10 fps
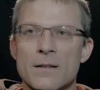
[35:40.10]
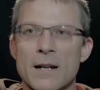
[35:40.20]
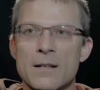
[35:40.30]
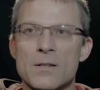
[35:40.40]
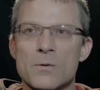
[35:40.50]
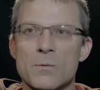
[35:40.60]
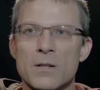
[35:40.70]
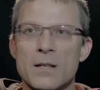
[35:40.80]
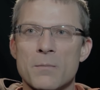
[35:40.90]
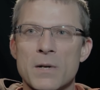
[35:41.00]
That is
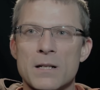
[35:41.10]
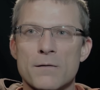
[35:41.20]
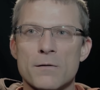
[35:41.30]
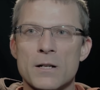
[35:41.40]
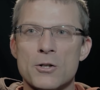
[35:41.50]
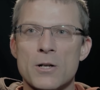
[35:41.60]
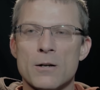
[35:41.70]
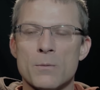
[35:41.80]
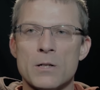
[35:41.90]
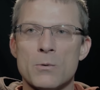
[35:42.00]
really the big
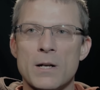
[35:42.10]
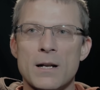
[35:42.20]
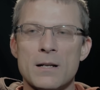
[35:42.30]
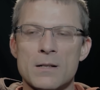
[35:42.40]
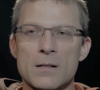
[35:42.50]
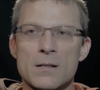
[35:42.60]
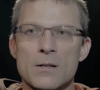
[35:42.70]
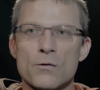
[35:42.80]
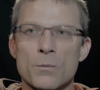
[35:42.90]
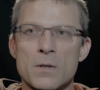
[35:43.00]
differentiator between any
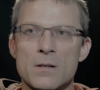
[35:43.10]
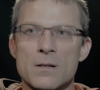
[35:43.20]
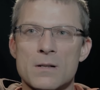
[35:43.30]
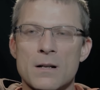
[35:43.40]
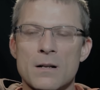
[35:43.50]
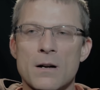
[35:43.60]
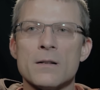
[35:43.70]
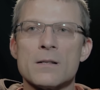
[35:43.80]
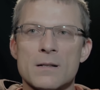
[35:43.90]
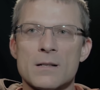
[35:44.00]
successful business and an
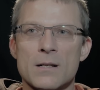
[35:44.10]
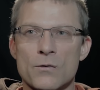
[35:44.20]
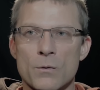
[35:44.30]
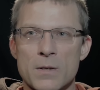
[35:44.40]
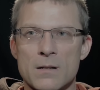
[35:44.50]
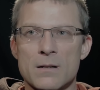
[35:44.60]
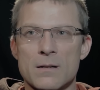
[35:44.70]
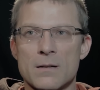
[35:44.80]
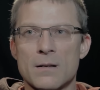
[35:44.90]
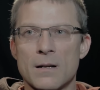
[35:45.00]
unsuccessful
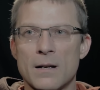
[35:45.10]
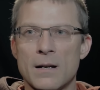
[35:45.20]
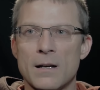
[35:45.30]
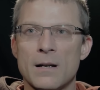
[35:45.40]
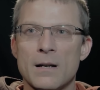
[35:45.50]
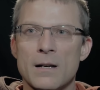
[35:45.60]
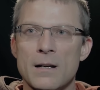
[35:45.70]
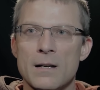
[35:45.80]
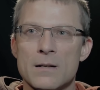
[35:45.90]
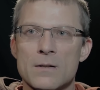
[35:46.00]
business
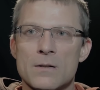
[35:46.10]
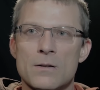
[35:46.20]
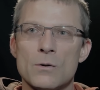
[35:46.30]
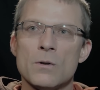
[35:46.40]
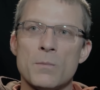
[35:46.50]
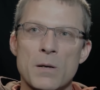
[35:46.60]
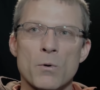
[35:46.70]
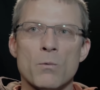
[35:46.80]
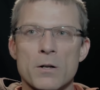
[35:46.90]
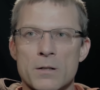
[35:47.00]
is, do the
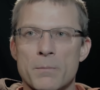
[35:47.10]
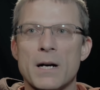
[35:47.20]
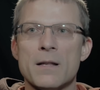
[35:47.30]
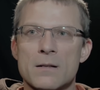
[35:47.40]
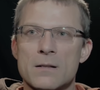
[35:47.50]
people want to buy this